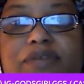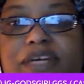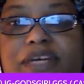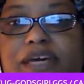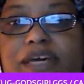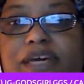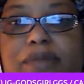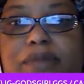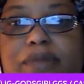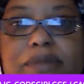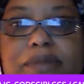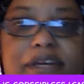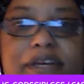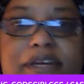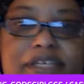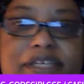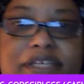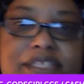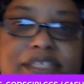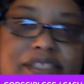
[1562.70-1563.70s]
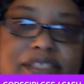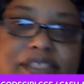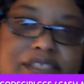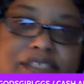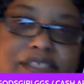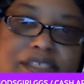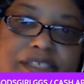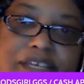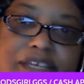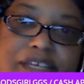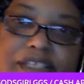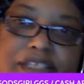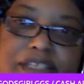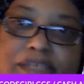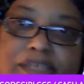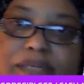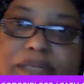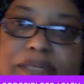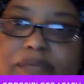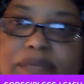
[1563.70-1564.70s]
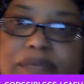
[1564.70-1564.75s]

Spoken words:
come up here and talk to me?